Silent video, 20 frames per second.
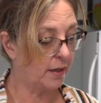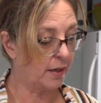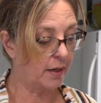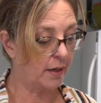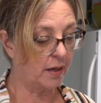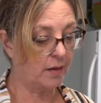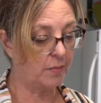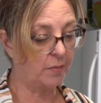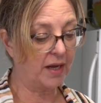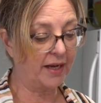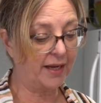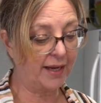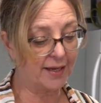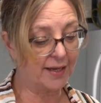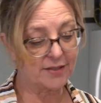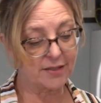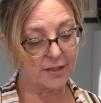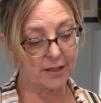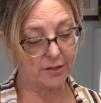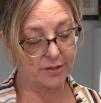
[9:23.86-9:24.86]
My
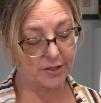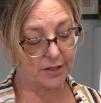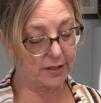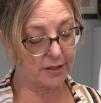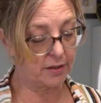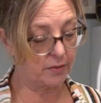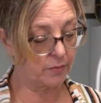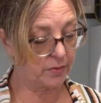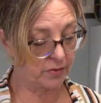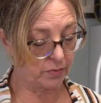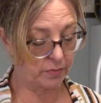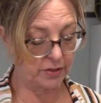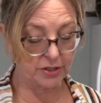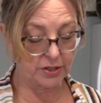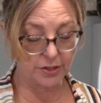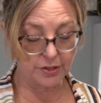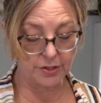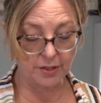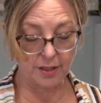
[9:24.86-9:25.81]
cast iron skillet with ridges,